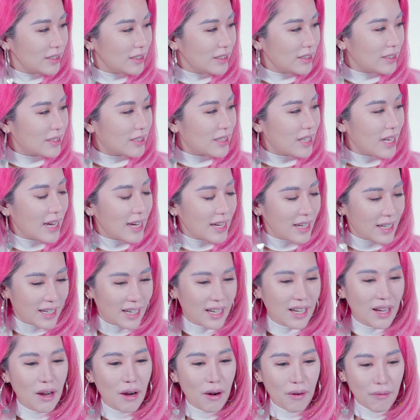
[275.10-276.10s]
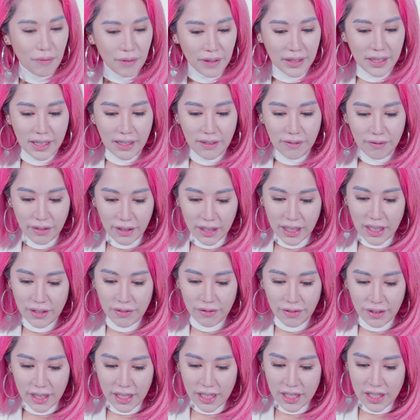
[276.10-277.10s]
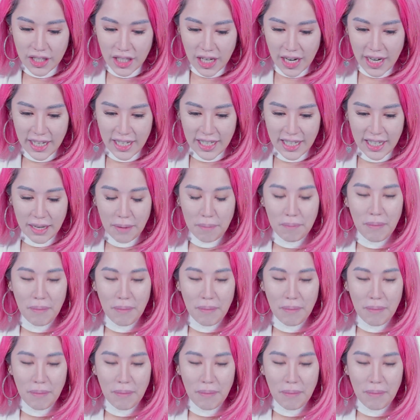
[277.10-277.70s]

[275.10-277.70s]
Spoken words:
it's like freaking shiny,